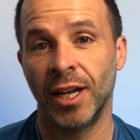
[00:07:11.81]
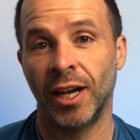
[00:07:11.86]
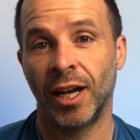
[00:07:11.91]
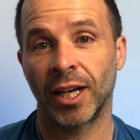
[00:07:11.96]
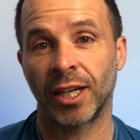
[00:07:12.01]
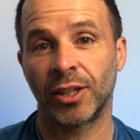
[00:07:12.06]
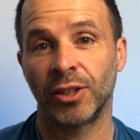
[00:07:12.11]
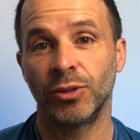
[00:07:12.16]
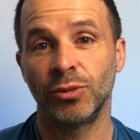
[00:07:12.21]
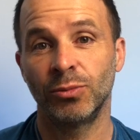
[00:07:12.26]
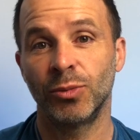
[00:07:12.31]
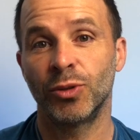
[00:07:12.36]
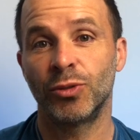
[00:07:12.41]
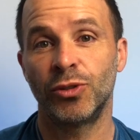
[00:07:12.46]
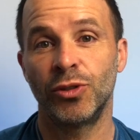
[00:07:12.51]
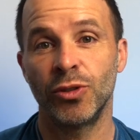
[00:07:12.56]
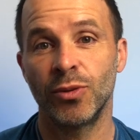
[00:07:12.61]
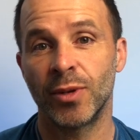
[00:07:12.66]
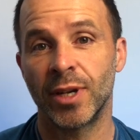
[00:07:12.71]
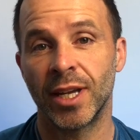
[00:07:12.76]
I can almost
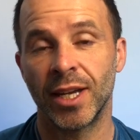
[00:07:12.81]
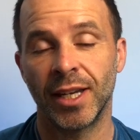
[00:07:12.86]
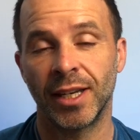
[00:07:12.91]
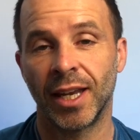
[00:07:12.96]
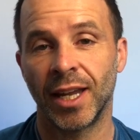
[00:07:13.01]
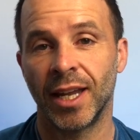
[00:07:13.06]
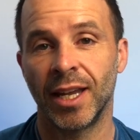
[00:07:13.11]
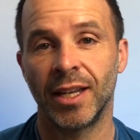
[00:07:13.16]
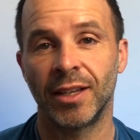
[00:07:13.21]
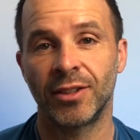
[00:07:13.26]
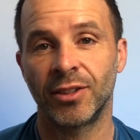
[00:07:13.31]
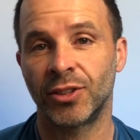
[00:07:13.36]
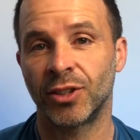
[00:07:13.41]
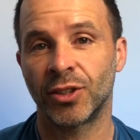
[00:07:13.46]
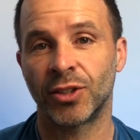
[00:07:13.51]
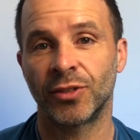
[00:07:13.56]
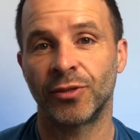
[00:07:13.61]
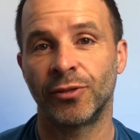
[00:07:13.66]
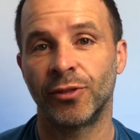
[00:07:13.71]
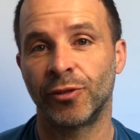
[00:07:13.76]
do it in hits
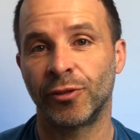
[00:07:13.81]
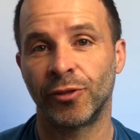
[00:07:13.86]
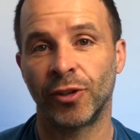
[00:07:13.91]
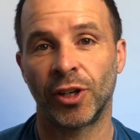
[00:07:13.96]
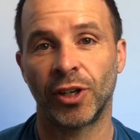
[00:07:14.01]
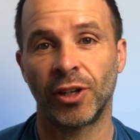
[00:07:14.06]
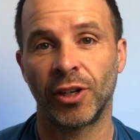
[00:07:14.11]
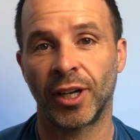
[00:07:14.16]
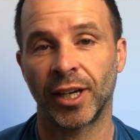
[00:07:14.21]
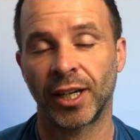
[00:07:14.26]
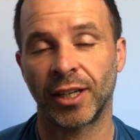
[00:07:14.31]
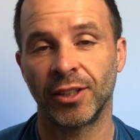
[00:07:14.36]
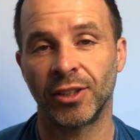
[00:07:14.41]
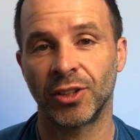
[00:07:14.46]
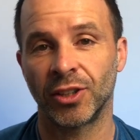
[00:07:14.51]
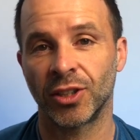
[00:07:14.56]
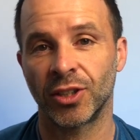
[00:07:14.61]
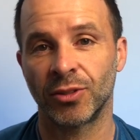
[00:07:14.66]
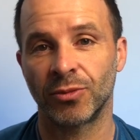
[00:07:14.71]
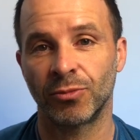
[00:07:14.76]
just for fun. I can
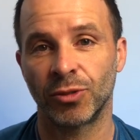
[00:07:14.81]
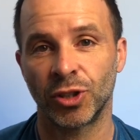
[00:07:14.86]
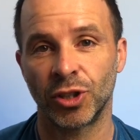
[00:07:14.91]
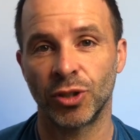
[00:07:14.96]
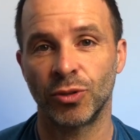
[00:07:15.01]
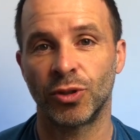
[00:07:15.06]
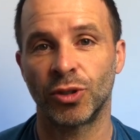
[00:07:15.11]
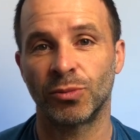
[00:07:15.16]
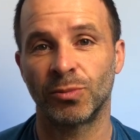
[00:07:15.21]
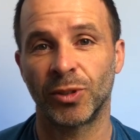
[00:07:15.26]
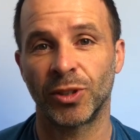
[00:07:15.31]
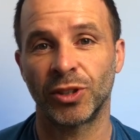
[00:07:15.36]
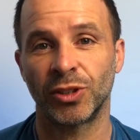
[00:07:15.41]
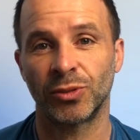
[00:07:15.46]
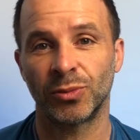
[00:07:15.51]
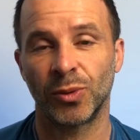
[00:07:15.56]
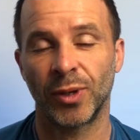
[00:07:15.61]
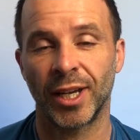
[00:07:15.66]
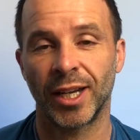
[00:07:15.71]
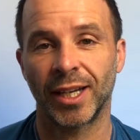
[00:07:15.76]
just reduce my
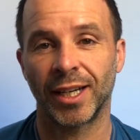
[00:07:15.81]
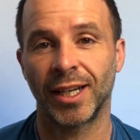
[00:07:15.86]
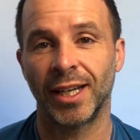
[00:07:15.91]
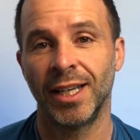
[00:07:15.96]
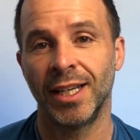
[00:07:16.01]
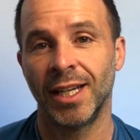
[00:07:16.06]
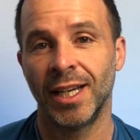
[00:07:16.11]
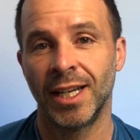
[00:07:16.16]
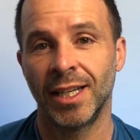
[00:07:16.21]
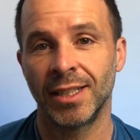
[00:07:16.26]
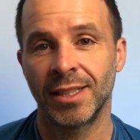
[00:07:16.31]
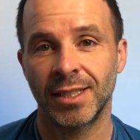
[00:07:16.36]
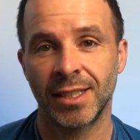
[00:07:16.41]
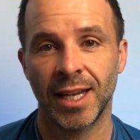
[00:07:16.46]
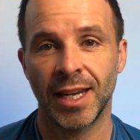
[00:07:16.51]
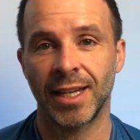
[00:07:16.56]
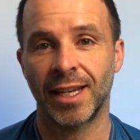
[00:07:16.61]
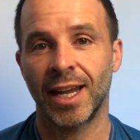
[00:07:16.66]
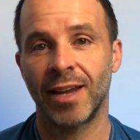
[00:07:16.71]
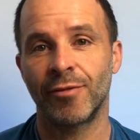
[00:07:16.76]
swing,
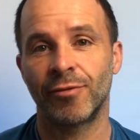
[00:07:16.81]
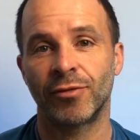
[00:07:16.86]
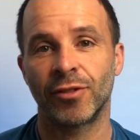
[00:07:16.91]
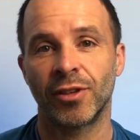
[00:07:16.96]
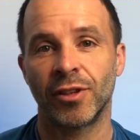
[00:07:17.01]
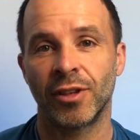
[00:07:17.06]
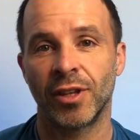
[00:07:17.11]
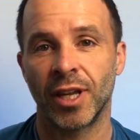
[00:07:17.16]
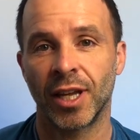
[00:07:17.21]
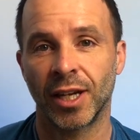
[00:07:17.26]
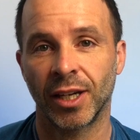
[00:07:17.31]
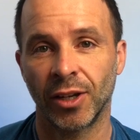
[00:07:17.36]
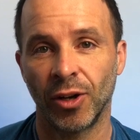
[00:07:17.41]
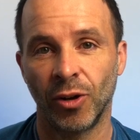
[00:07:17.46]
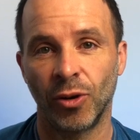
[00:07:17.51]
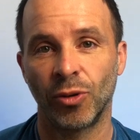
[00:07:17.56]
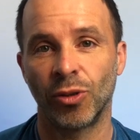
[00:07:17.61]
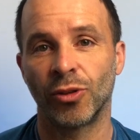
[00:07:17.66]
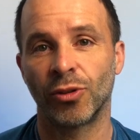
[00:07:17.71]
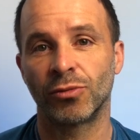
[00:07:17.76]
take everything
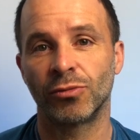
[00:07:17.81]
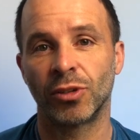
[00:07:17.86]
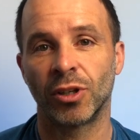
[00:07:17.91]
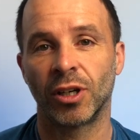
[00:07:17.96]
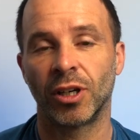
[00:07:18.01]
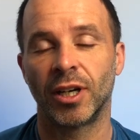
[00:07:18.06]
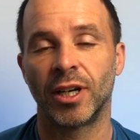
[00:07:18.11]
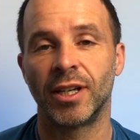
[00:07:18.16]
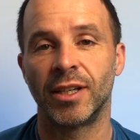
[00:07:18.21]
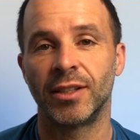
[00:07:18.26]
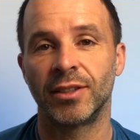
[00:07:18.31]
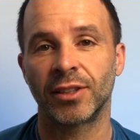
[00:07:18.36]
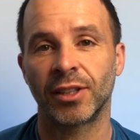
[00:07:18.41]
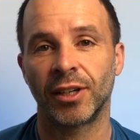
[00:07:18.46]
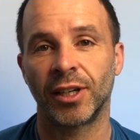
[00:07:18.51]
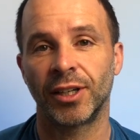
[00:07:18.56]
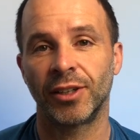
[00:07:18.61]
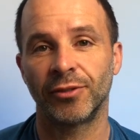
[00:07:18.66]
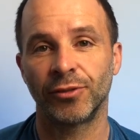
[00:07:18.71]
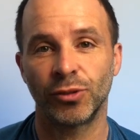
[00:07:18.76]
on the rise,
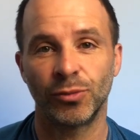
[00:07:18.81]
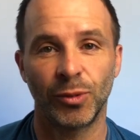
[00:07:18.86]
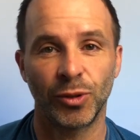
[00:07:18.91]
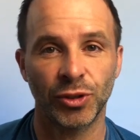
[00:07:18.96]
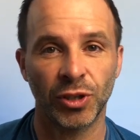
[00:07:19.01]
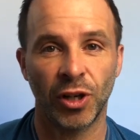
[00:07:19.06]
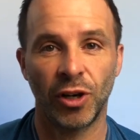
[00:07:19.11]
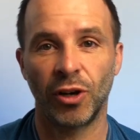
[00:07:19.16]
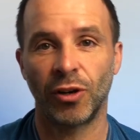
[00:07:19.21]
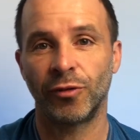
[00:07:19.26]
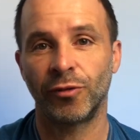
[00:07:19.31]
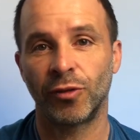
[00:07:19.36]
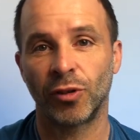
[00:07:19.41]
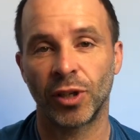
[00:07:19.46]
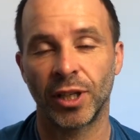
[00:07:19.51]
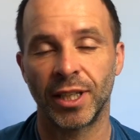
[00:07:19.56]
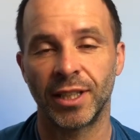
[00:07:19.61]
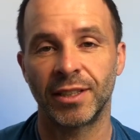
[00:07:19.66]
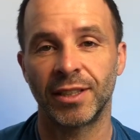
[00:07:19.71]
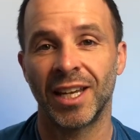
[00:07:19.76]
kind of almost half
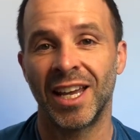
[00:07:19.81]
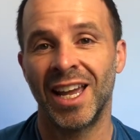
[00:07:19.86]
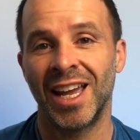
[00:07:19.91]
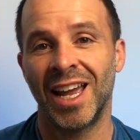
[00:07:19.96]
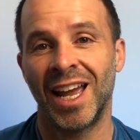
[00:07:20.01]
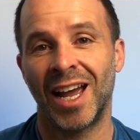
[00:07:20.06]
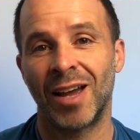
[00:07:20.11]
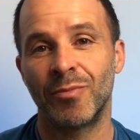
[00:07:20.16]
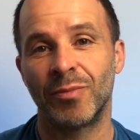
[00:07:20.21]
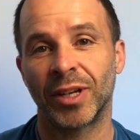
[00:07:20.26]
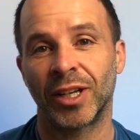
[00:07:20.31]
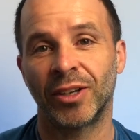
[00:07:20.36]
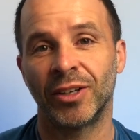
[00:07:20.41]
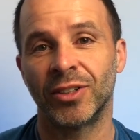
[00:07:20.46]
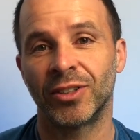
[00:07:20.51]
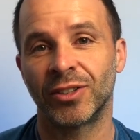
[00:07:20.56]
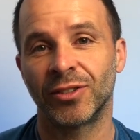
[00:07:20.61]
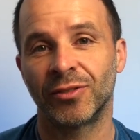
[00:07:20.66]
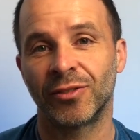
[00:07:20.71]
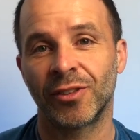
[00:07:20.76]
volleys, and
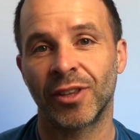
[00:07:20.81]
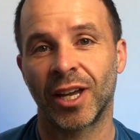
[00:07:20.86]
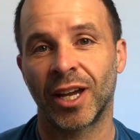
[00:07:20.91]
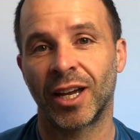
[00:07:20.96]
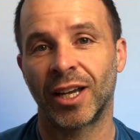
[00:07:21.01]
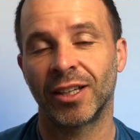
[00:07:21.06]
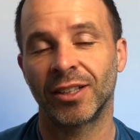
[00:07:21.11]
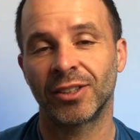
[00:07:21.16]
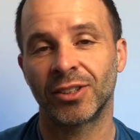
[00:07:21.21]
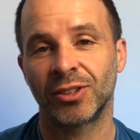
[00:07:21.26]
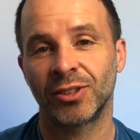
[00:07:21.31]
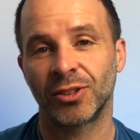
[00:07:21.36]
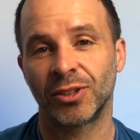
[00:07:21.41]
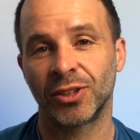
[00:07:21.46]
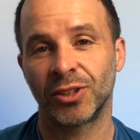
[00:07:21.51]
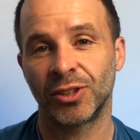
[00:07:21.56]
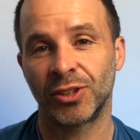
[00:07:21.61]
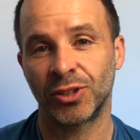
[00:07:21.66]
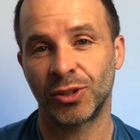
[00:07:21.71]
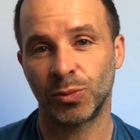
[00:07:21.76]
because of that sort of
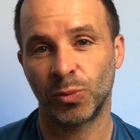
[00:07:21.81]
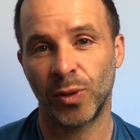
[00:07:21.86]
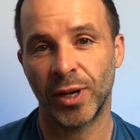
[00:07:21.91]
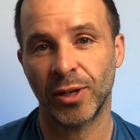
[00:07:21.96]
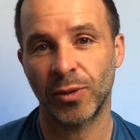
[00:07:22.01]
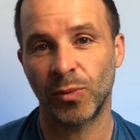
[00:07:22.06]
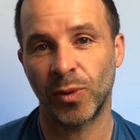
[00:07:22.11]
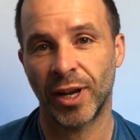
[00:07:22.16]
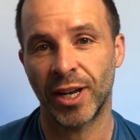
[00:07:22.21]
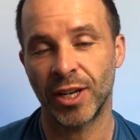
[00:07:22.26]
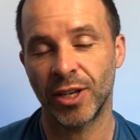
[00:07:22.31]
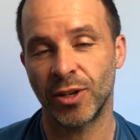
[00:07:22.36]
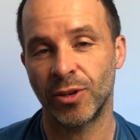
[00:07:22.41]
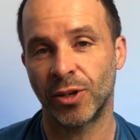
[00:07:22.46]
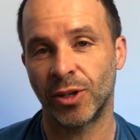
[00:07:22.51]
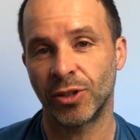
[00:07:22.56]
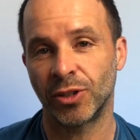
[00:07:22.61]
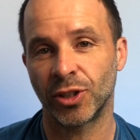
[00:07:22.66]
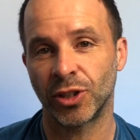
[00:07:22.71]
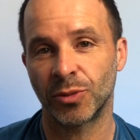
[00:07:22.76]
swing weight, you
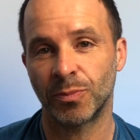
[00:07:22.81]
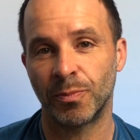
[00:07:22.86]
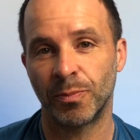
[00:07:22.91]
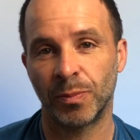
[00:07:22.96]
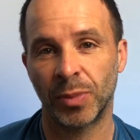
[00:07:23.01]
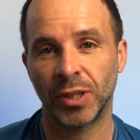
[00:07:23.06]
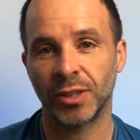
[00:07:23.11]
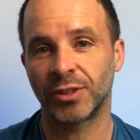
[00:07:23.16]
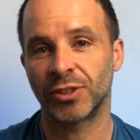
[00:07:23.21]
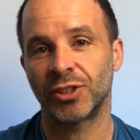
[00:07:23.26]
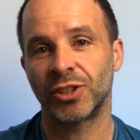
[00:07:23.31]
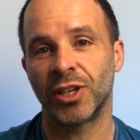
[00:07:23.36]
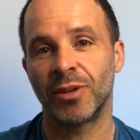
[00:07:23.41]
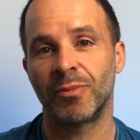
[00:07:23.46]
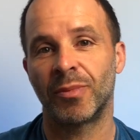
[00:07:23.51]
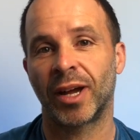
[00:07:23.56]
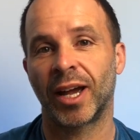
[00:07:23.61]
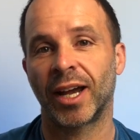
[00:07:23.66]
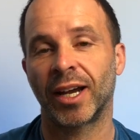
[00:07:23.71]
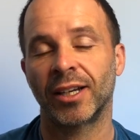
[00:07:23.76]
can just punch it
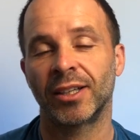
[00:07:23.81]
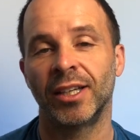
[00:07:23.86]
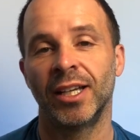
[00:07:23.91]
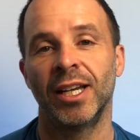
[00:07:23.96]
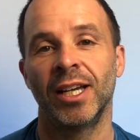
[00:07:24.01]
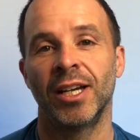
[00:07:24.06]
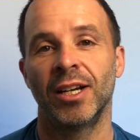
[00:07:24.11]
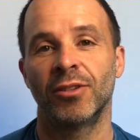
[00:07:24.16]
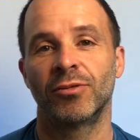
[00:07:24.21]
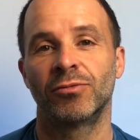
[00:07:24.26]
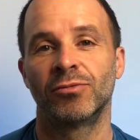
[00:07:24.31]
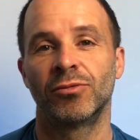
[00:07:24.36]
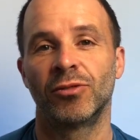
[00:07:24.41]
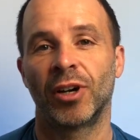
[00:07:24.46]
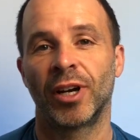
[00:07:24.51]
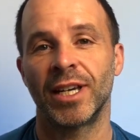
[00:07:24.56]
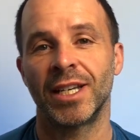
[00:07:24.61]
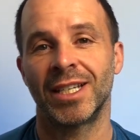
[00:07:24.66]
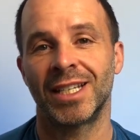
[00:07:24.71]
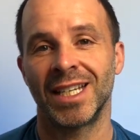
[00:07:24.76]
back
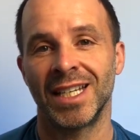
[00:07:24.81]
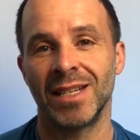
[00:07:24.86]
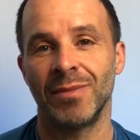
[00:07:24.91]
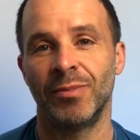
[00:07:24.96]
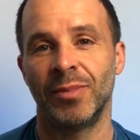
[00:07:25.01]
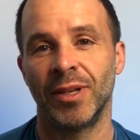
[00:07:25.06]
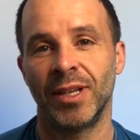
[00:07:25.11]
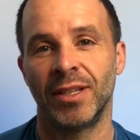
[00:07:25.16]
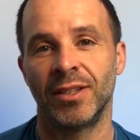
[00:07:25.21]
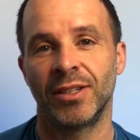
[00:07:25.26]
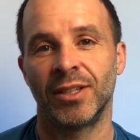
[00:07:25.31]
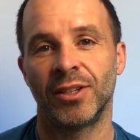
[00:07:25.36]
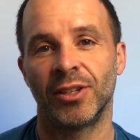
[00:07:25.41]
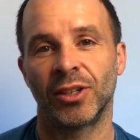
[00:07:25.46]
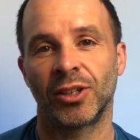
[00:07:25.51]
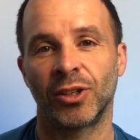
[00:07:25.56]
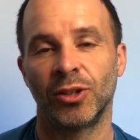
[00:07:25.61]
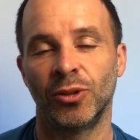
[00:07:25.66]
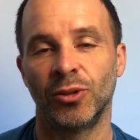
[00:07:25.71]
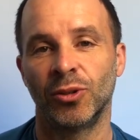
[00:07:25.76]
right deep into the
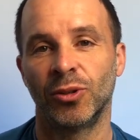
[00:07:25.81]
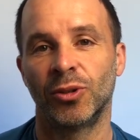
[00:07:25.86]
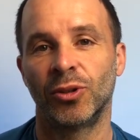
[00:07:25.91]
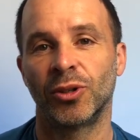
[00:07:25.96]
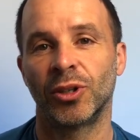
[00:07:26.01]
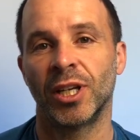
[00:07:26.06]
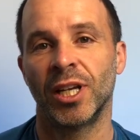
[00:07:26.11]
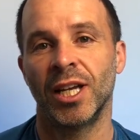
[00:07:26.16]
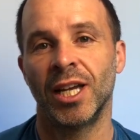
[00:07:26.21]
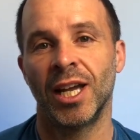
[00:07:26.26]
court.